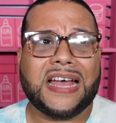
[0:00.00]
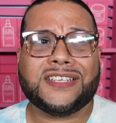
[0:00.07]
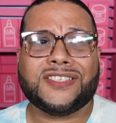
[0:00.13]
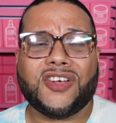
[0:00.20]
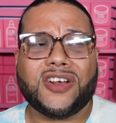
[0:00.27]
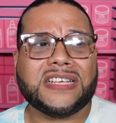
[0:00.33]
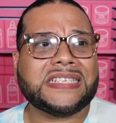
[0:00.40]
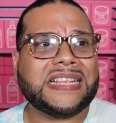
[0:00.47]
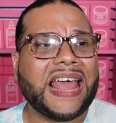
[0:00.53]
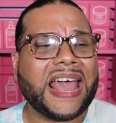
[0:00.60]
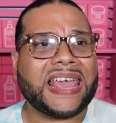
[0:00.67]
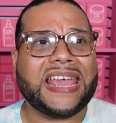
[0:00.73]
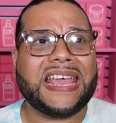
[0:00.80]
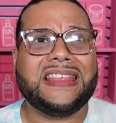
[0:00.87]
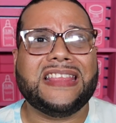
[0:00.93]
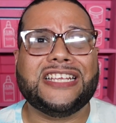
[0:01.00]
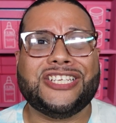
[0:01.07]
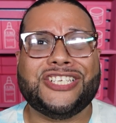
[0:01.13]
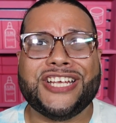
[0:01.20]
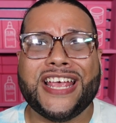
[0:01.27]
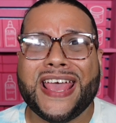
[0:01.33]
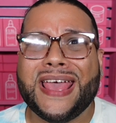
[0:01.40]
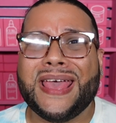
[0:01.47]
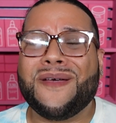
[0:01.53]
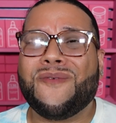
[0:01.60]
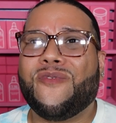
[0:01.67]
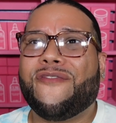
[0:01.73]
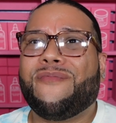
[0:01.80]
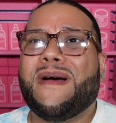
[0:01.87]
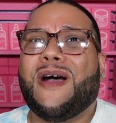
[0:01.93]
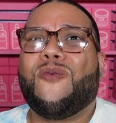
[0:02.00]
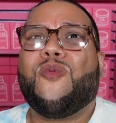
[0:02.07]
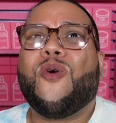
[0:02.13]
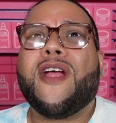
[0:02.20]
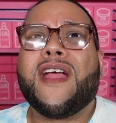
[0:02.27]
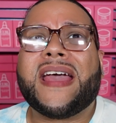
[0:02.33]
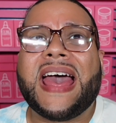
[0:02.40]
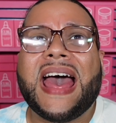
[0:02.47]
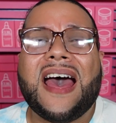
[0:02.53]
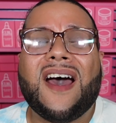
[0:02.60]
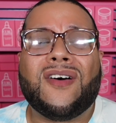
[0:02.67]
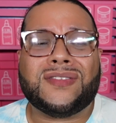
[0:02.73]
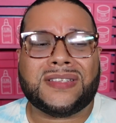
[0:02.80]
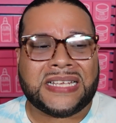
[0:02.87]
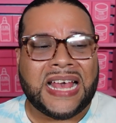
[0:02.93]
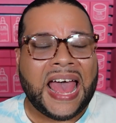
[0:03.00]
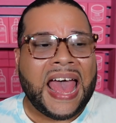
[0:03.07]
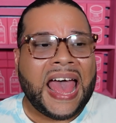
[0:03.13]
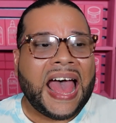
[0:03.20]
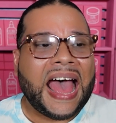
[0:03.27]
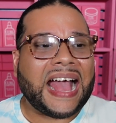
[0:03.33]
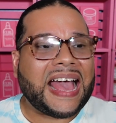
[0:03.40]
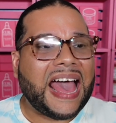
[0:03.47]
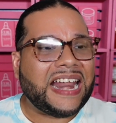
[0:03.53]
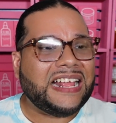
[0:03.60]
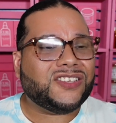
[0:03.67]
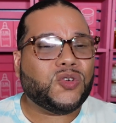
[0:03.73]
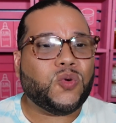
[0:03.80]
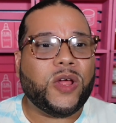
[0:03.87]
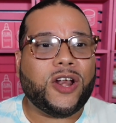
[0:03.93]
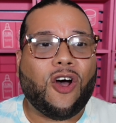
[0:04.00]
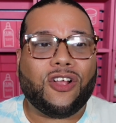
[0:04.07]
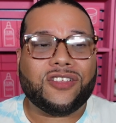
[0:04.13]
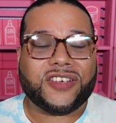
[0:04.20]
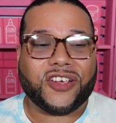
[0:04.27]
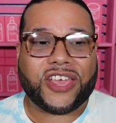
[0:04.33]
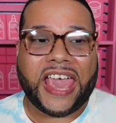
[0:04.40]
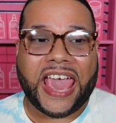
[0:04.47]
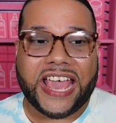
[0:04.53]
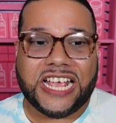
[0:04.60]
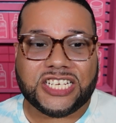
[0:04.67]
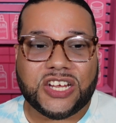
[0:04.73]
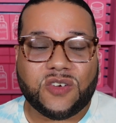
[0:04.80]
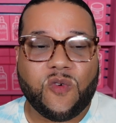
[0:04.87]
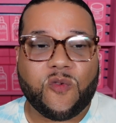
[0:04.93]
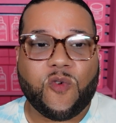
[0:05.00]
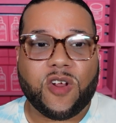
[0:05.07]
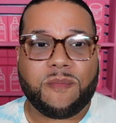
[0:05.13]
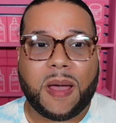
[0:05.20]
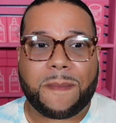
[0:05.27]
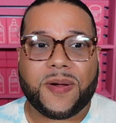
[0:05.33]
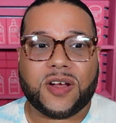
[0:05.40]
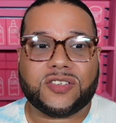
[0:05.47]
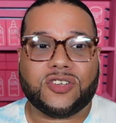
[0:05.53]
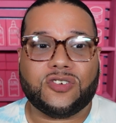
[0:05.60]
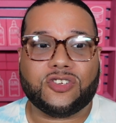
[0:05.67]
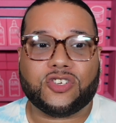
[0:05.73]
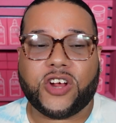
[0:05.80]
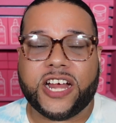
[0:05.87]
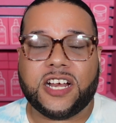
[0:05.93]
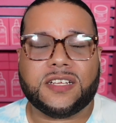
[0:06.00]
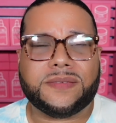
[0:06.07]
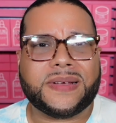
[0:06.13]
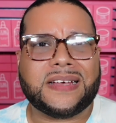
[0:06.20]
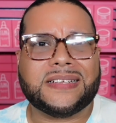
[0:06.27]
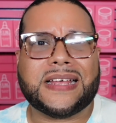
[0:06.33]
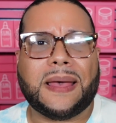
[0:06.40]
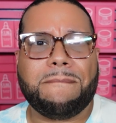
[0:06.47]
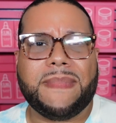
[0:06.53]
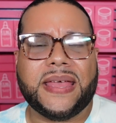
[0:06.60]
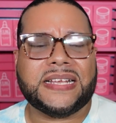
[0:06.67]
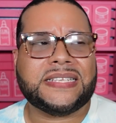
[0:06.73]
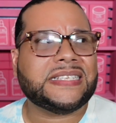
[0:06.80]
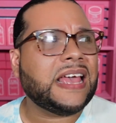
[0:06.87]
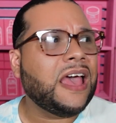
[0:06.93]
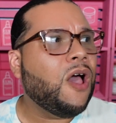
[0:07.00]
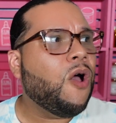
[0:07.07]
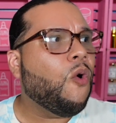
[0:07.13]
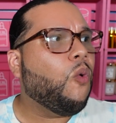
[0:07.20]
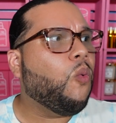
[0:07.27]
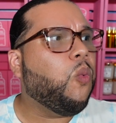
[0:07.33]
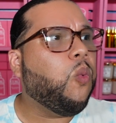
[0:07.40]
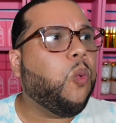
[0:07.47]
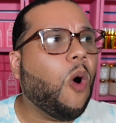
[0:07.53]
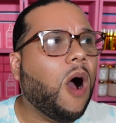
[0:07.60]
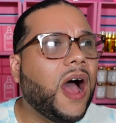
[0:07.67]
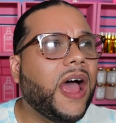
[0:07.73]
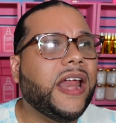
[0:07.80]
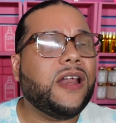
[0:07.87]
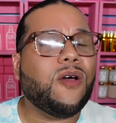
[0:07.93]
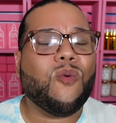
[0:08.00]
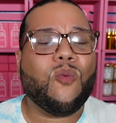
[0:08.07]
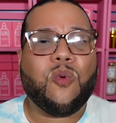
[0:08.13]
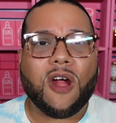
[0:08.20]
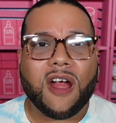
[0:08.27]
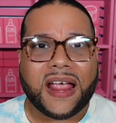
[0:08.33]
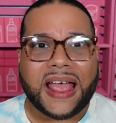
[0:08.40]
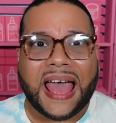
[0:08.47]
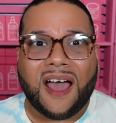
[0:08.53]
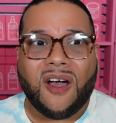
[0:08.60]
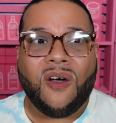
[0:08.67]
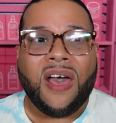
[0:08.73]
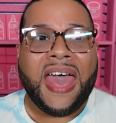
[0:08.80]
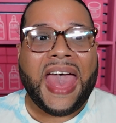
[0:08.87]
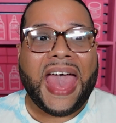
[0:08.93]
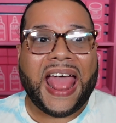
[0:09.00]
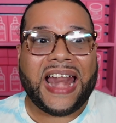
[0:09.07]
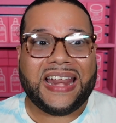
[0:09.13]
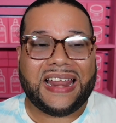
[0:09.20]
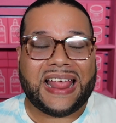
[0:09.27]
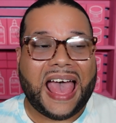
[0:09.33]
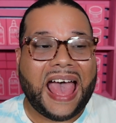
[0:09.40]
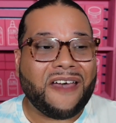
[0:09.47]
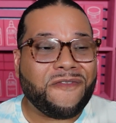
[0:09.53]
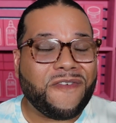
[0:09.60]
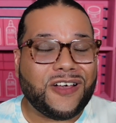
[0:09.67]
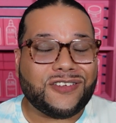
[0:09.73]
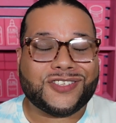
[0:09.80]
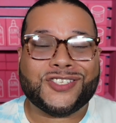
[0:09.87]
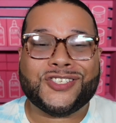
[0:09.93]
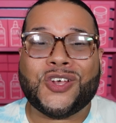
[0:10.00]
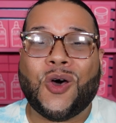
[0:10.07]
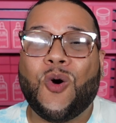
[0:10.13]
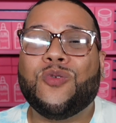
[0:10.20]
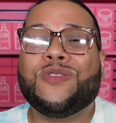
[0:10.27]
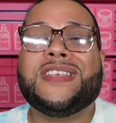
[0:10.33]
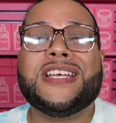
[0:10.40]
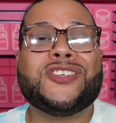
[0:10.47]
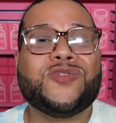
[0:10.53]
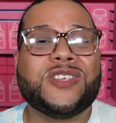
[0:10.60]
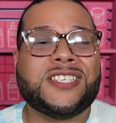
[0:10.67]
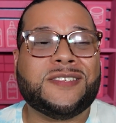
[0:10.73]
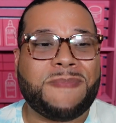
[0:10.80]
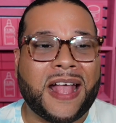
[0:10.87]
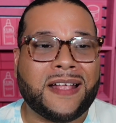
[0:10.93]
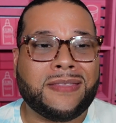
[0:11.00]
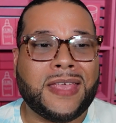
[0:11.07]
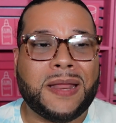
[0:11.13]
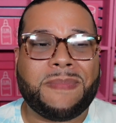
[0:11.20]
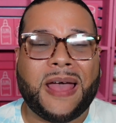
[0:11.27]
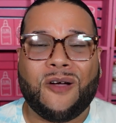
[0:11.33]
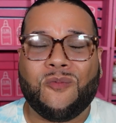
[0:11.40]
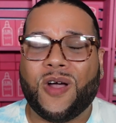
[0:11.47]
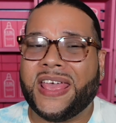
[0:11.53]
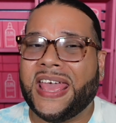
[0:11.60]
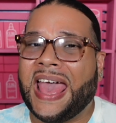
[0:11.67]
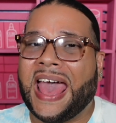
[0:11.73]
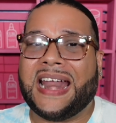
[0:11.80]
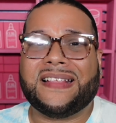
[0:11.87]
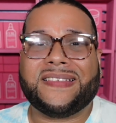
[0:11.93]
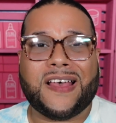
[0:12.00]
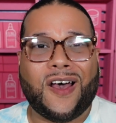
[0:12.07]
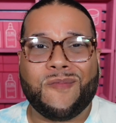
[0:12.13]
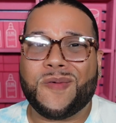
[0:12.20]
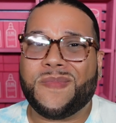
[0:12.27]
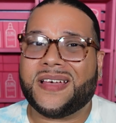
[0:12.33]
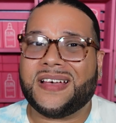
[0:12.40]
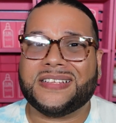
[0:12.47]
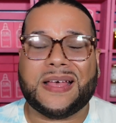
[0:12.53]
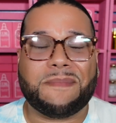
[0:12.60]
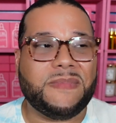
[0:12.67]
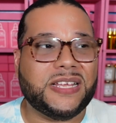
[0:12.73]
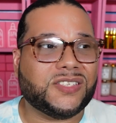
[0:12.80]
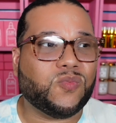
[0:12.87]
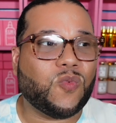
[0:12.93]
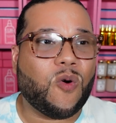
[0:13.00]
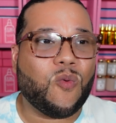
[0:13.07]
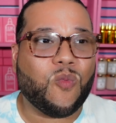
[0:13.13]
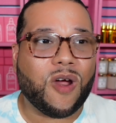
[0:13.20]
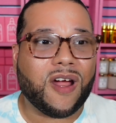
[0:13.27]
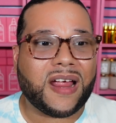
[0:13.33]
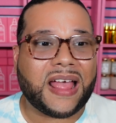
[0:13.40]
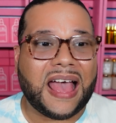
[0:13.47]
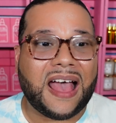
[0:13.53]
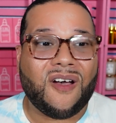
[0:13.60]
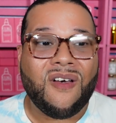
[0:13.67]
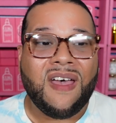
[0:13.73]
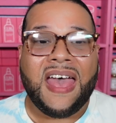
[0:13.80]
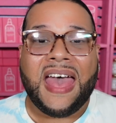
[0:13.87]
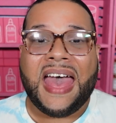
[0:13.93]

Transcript: I started slacking in the gym with my workouts. I got into an altercation with one of my personal trainers because I missed one workout, and I felt so disrespected by what he had to tell me because I missed one workout.